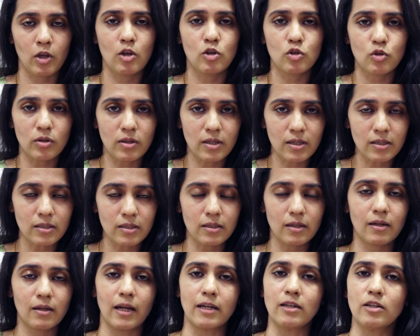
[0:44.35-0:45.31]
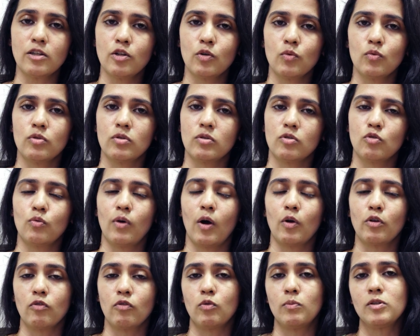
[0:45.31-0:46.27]
So this continues
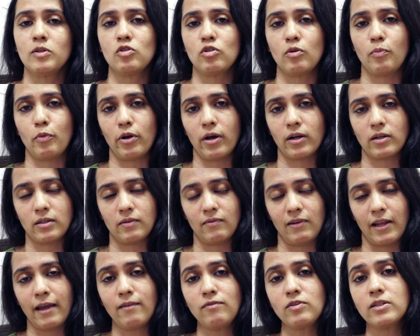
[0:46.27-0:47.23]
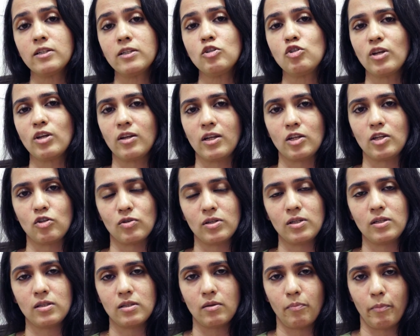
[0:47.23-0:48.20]
throughout a woman's reproductive life till she
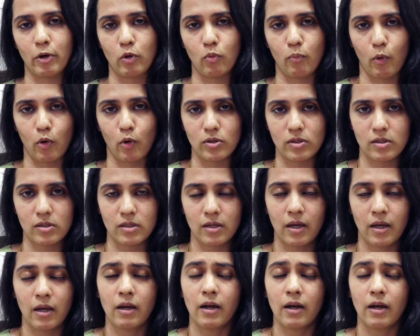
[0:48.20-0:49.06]
reaches menopause.